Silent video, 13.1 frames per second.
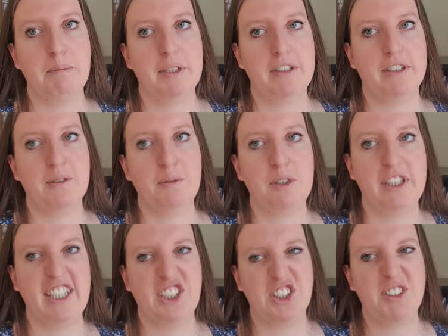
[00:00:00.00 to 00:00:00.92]
but with
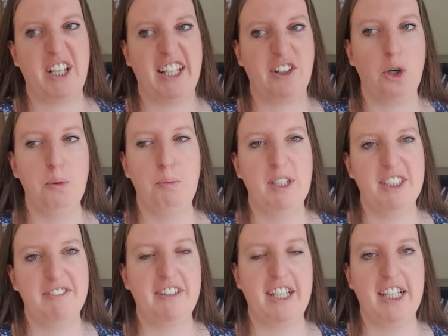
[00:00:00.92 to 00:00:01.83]
that, just that
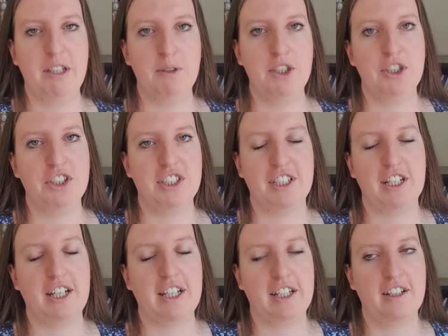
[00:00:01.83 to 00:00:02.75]
hopeless feeling where you're just
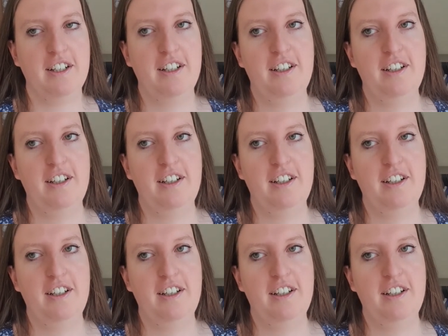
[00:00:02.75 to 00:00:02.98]
like,